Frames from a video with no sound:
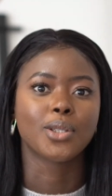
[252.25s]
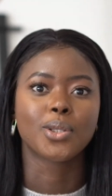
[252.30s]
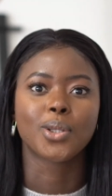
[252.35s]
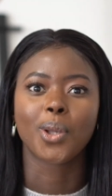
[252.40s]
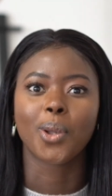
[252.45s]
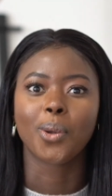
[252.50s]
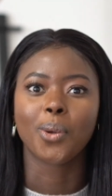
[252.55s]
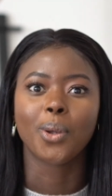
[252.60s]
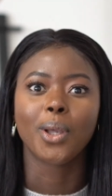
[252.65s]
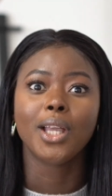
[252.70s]

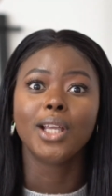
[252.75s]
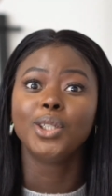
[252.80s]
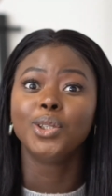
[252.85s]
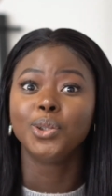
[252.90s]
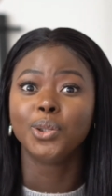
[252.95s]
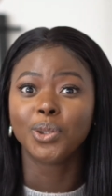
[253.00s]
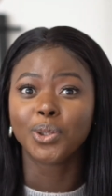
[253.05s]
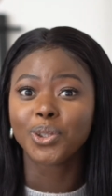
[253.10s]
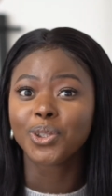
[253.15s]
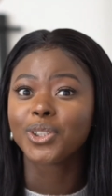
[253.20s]
so
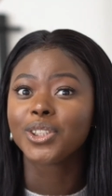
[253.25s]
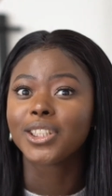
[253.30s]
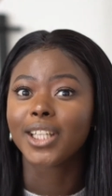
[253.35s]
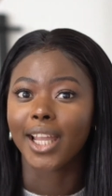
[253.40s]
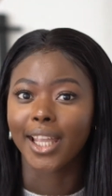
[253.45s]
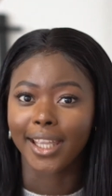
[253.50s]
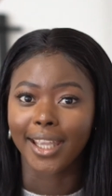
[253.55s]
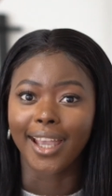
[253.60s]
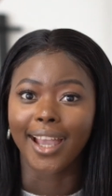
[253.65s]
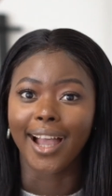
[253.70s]
you should
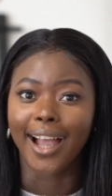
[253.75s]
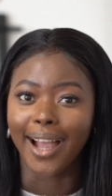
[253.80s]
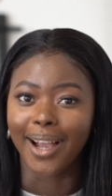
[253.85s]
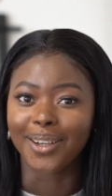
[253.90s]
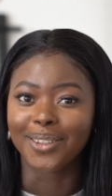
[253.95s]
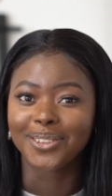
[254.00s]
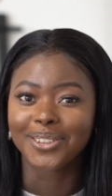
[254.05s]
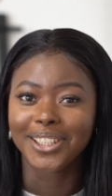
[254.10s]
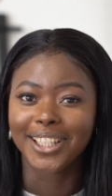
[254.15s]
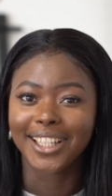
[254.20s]
check it out.